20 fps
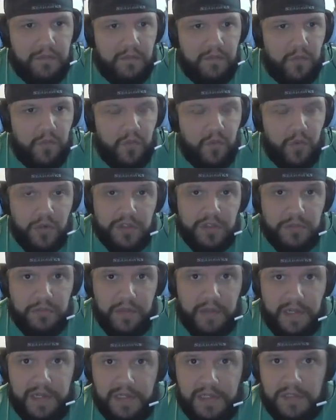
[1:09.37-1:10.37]
war
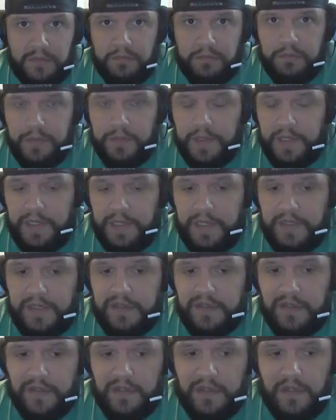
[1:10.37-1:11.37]
supplies,
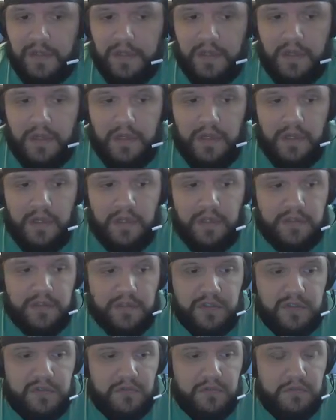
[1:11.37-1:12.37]
but
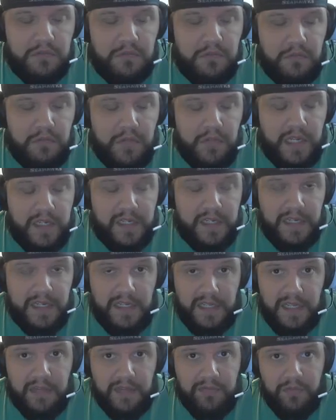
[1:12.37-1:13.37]
just they
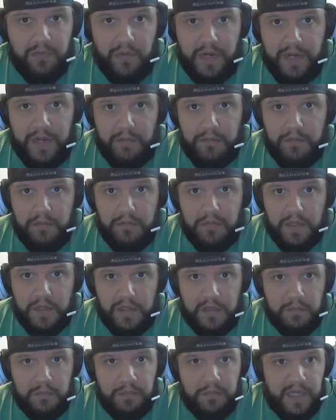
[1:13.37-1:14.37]
did give rep,
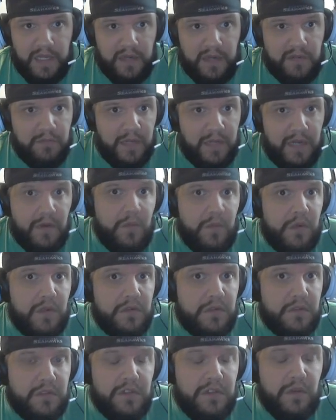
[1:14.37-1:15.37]
like the pet battle
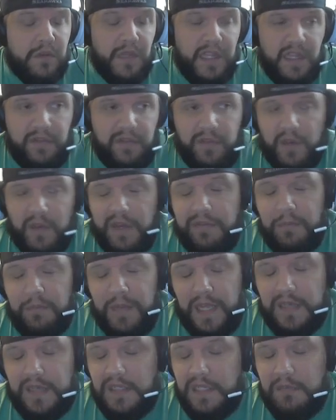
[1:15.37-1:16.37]
ones. So like if you have a
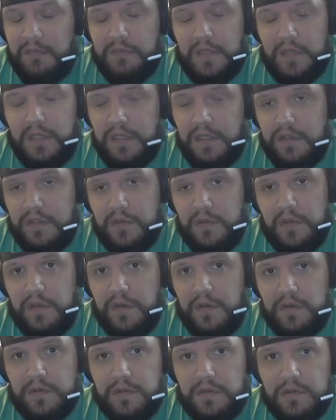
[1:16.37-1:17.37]
pet team that can do
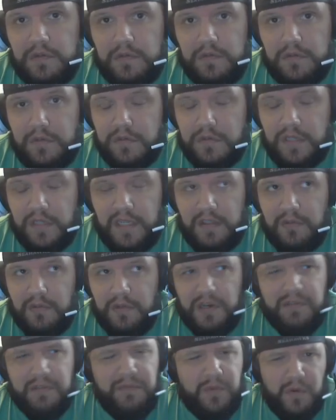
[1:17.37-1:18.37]
those, there's like
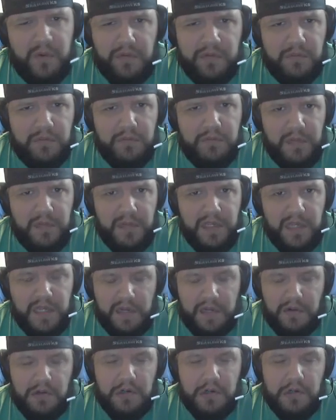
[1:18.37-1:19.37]
3 or 4 of them maybe, I
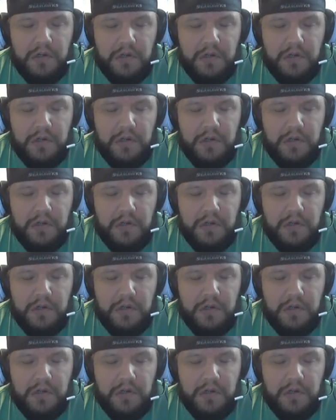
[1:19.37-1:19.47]
don't know.